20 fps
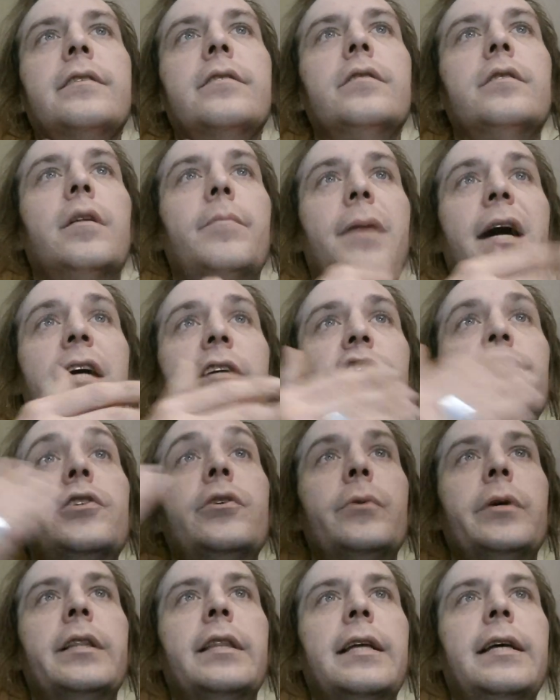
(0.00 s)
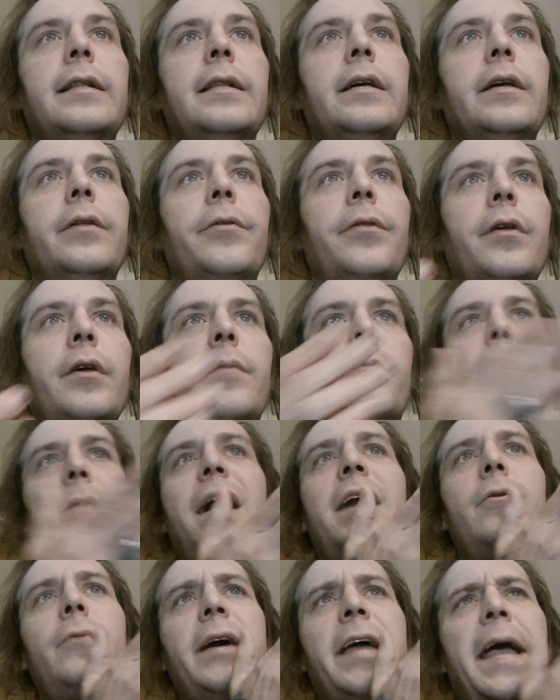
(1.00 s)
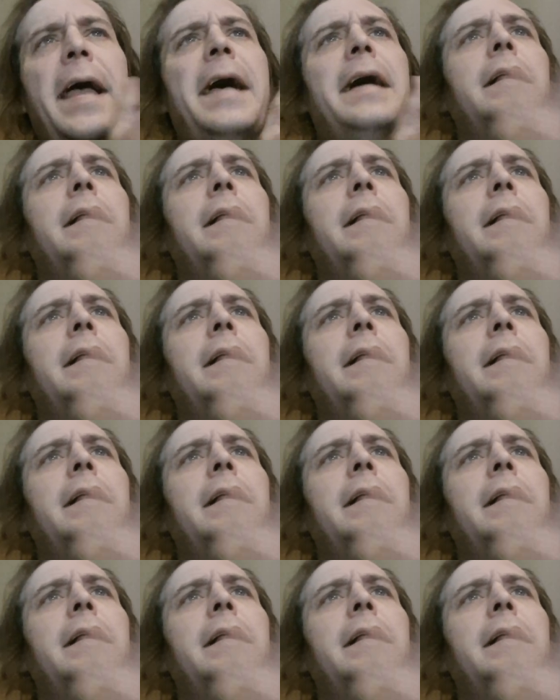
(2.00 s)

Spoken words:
Lamashtu and Lilith. And by the way,